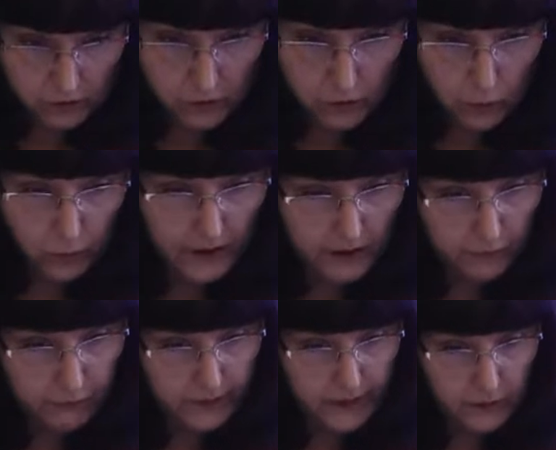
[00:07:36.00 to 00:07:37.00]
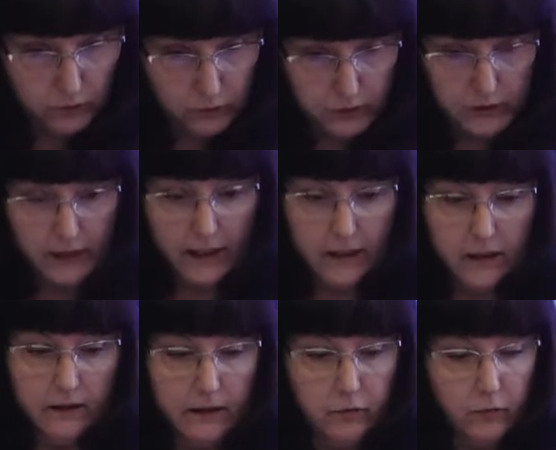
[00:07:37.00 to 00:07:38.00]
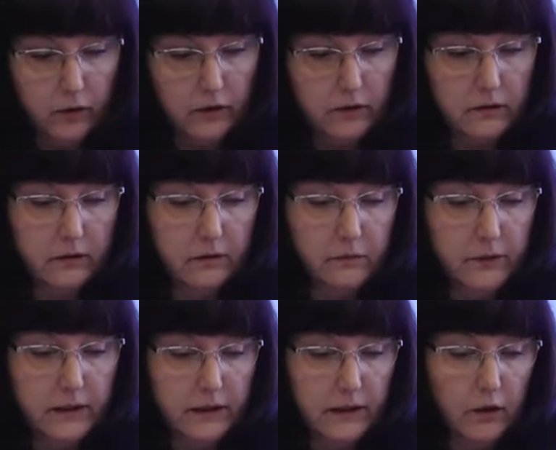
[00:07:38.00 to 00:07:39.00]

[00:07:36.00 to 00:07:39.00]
So we have very good uh, network with